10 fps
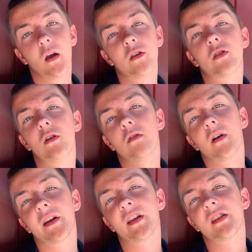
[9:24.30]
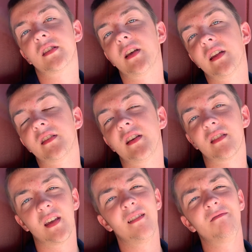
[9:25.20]
So I guess that's it
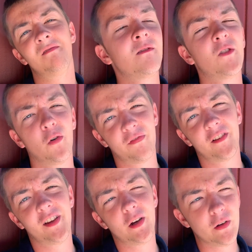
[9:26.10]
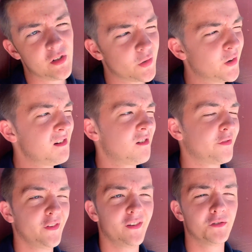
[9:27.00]
then. Hopefully you enjoyed.
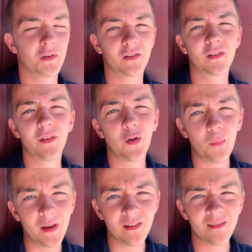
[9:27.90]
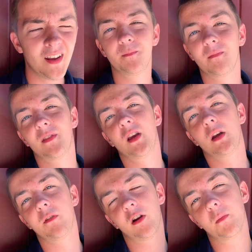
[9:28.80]
Hopefully you learned a little bit. Thank
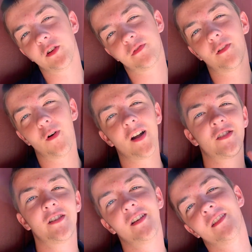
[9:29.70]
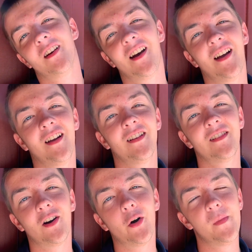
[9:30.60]
you very much for watching.
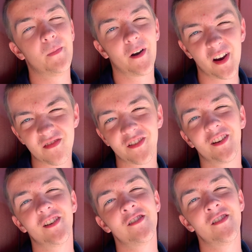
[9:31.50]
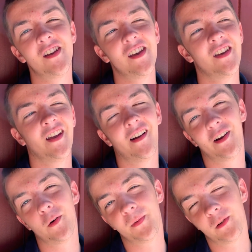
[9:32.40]
I'll be praying for you, and I
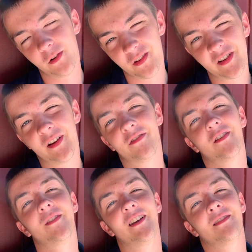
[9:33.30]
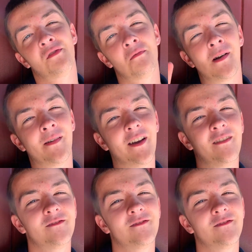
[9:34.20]
hope you do the same for me. Bye-bye.